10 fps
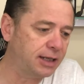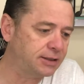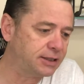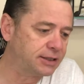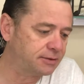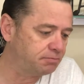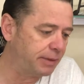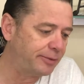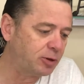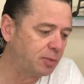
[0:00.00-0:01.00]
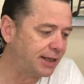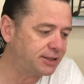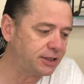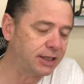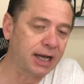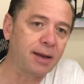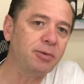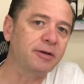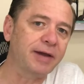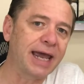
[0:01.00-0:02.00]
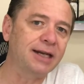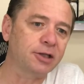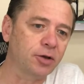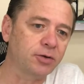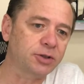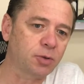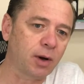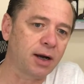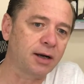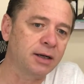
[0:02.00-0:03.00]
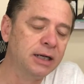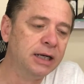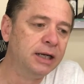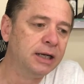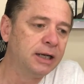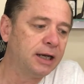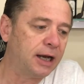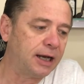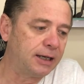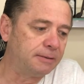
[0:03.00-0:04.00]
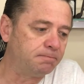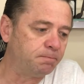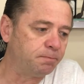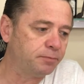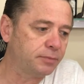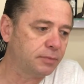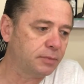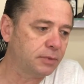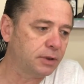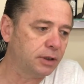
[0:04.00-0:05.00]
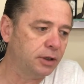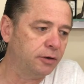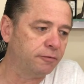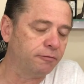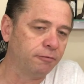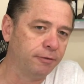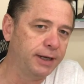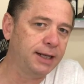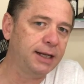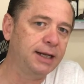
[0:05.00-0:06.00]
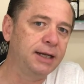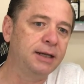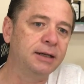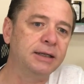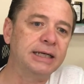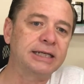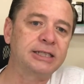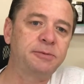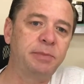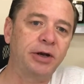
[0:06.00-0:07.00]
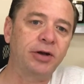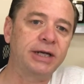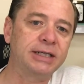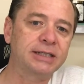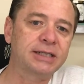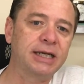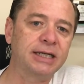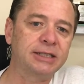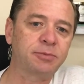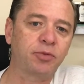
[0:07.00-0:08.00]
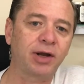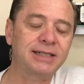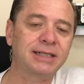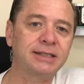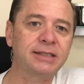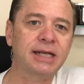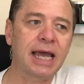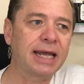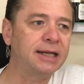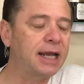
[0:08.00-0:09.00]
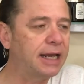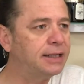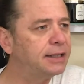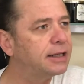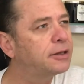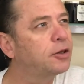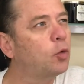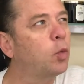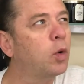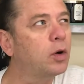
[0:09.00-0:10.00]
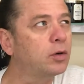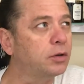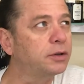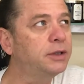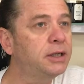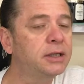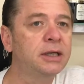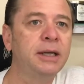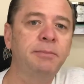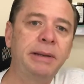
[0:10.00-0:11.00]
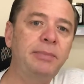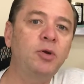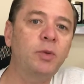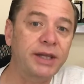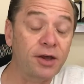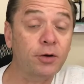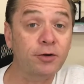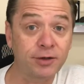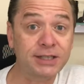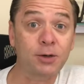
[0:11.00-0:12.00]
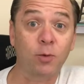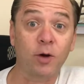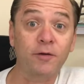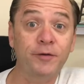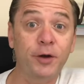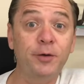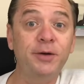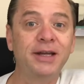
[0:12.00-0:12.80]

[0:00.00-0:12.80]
just maybe mention a couple of anecdotes where um, you've really experienced His presence and the world, people without a Christian worldview